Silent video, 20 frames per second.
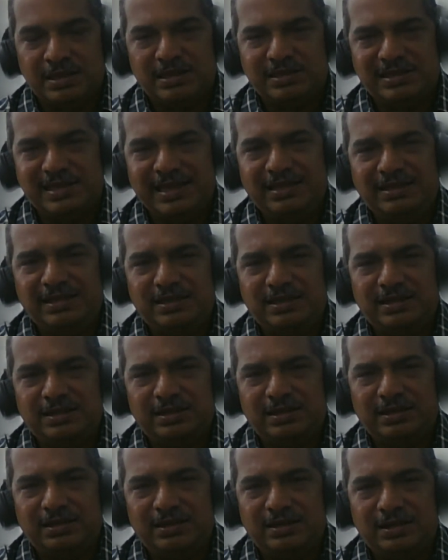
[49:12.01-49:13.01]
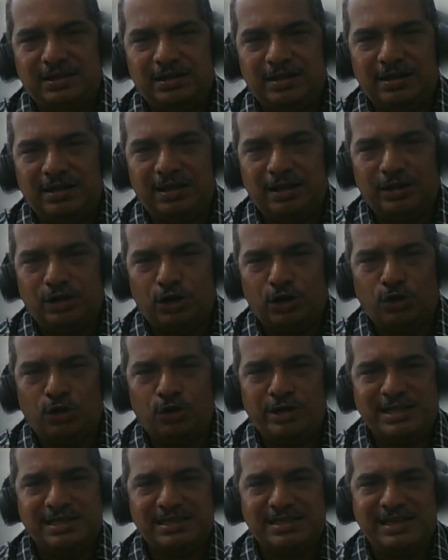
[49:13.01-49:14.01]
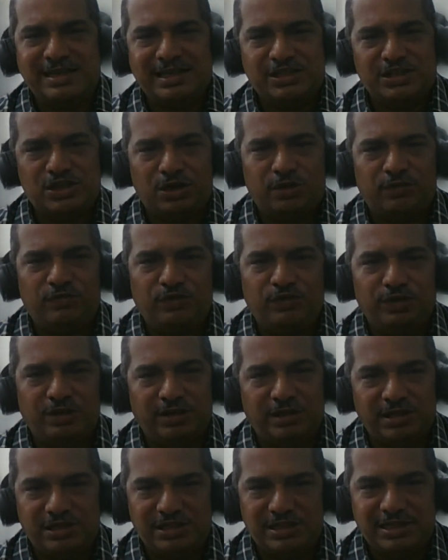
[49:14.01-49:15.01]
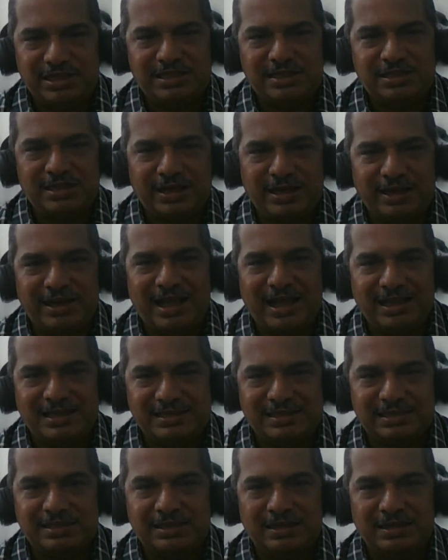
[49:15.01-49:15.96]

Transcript: seeing the notorious nature of the disease, it has